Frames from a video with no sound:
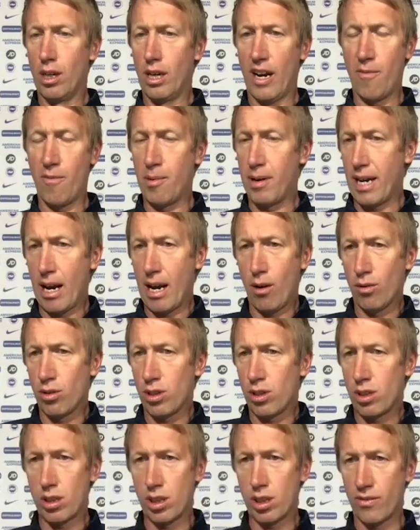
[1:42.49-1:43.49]
Everybody
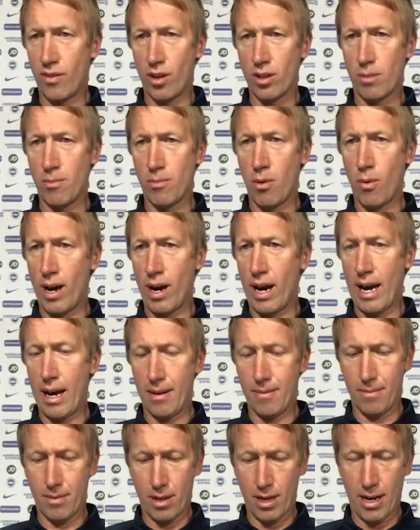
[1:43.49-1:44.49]
else, as far as I'm
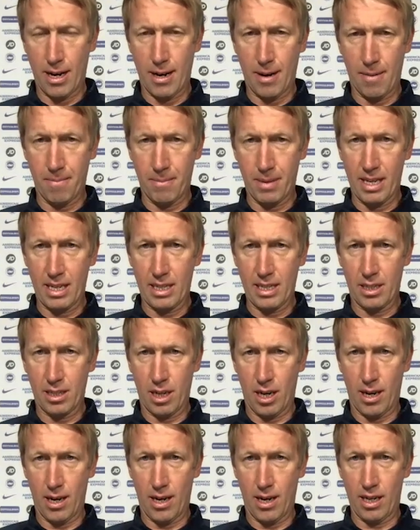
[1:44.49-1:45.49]
aware, is
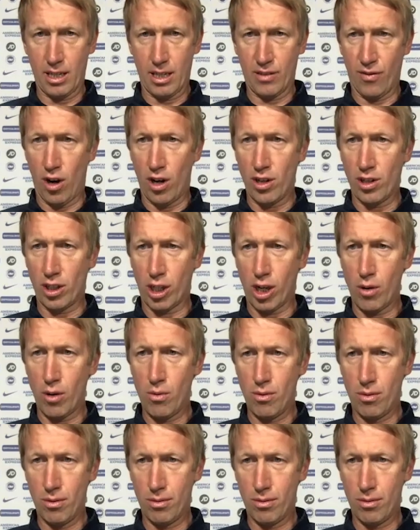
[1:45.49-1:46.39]
fine to go.